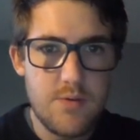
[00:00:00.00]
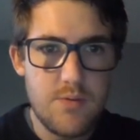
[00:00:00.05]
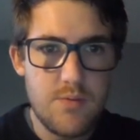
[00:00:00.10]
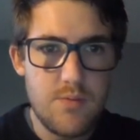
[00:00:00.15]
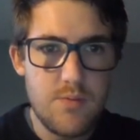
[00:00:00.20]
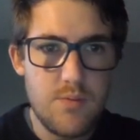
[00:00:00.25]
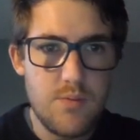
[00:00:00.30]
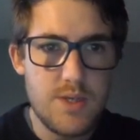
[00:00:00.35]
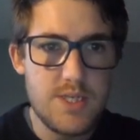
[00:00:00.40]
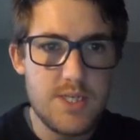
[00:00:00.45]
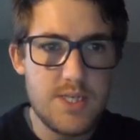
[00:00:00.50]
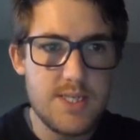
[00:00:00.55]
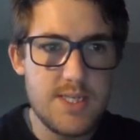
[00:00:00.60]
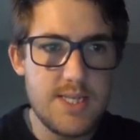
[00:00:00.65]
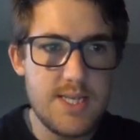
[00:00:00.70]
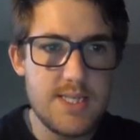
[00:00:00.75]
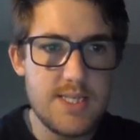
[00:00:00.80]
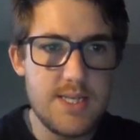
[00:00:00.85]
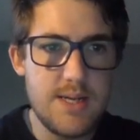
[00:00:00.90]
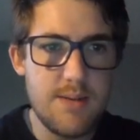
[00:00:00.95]
which is
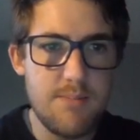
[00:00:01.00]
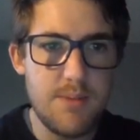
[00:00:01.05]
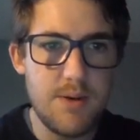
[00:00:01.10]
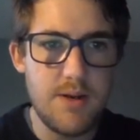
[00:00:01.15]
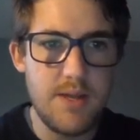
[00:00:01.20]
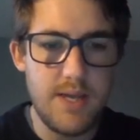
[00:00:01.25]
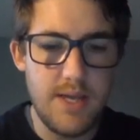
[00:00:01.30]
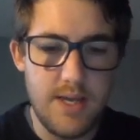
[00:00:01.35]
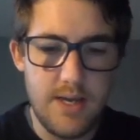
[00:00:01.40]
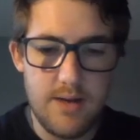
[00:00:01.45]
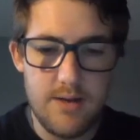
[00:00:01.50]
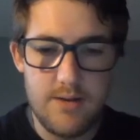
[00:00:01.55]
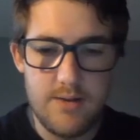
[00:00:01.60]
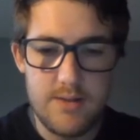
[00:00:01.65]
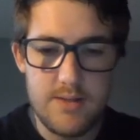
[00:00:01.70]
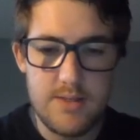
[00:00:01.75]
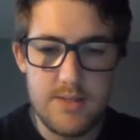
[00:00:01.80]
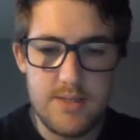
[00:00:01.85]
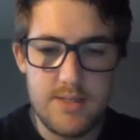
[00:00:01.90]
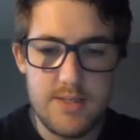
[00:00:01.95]
this number here,
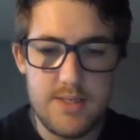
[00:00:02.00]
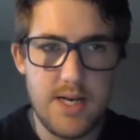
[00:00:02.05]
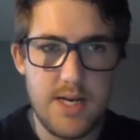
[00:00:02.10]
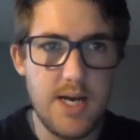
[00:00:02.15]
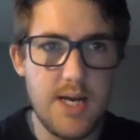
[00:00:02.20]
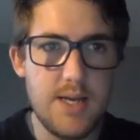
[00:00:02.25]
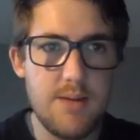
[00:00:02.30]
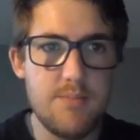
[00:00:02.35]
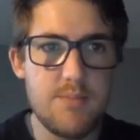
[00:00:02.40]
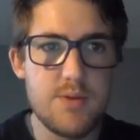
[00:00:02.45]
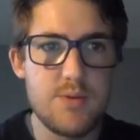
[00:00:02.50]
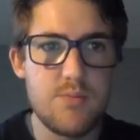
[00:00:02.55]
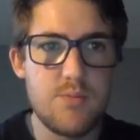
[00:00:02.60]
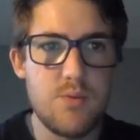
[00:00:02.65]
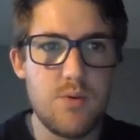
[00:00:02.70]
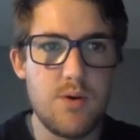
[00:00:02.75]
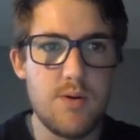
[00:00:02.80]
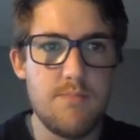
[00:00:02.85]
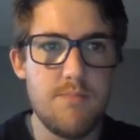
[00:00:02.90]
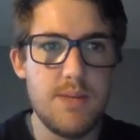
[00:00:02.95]
times
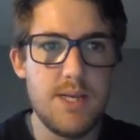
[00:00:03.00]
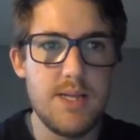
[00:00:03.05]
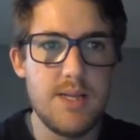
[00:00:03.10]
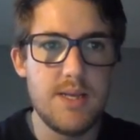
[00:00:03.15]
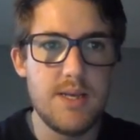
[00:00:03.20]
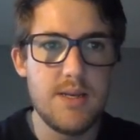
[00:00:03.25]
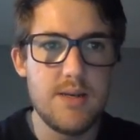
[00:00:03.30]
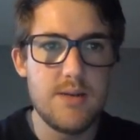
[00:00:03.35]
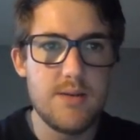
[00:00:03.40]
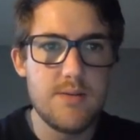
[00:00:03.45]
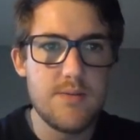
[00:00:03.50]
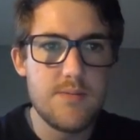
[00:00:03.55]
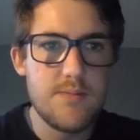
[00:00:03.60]
1 million,